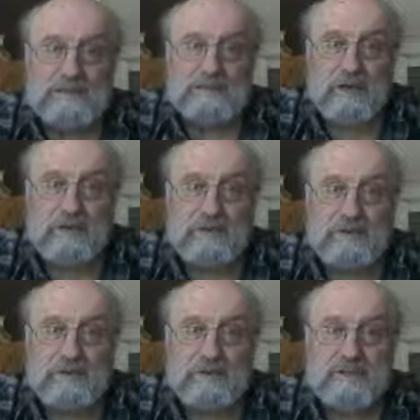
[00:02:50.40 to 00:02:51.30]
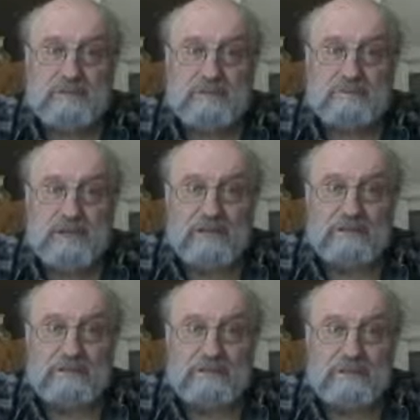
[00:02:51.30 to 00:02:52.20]
trying to do good in some
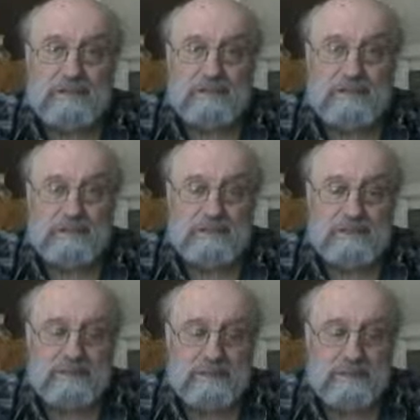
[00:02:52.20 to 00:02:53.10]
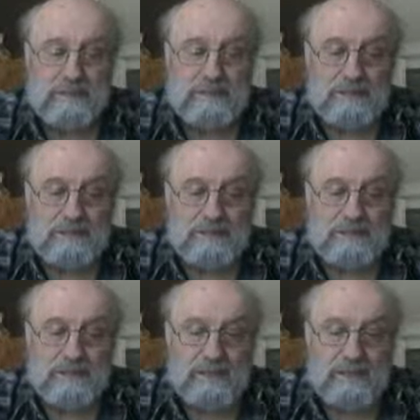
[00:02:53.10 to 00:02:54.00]
fashion, and
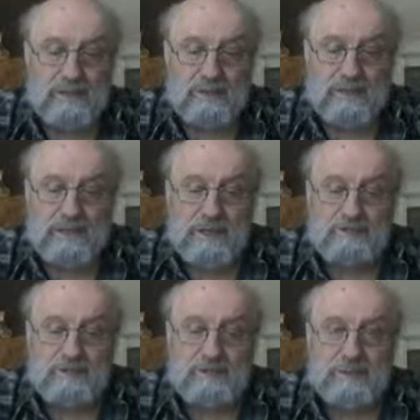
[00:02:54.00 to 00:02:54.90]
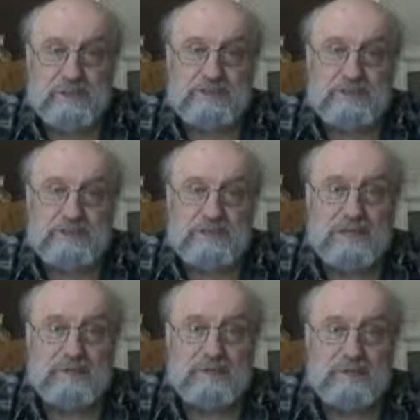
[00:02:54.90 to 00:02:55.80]
they want to have a good business, and
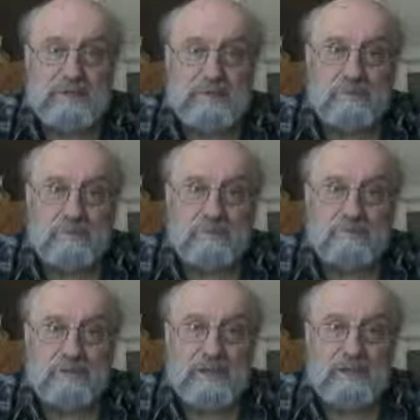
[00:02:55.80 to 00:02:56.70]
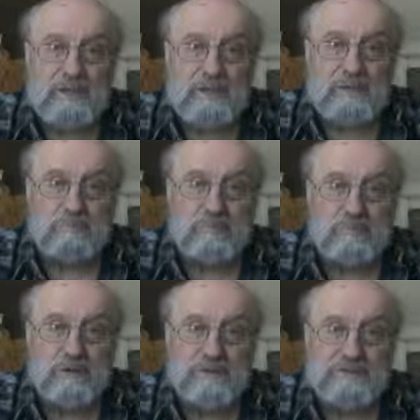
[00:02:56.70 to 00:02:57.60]
they want to take care of their
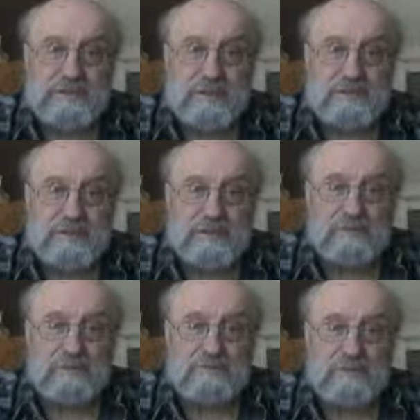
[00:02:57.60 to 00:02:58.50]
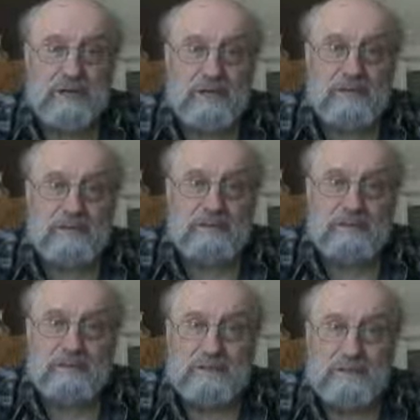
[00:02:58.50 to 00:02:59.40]
employees, and they want to have a good product,
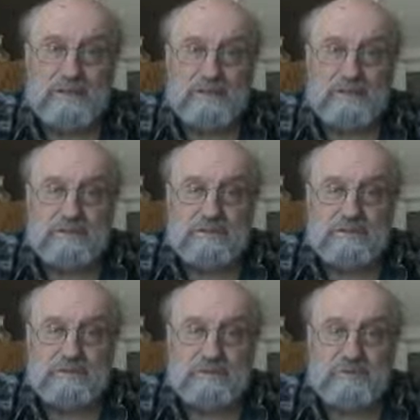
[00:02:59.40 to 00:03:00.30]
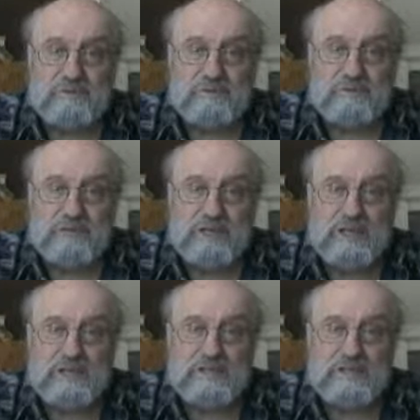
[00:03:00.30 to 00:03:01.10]
and so on and so forth. So you can't